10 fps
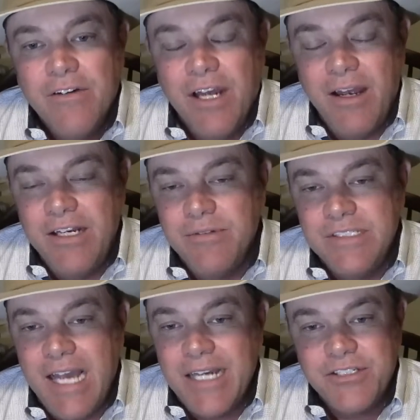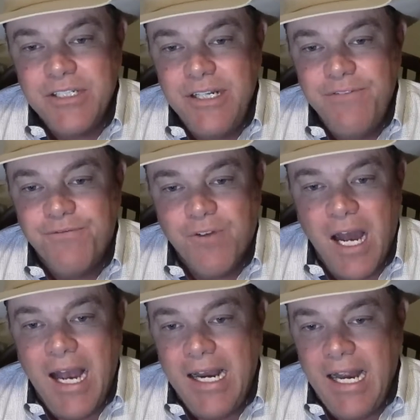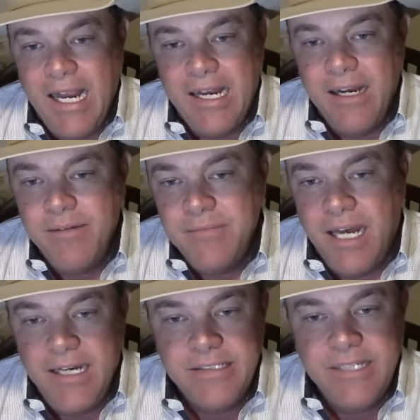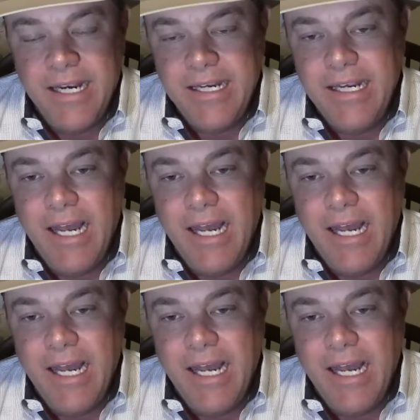It was actually Friday, and I'm not a techie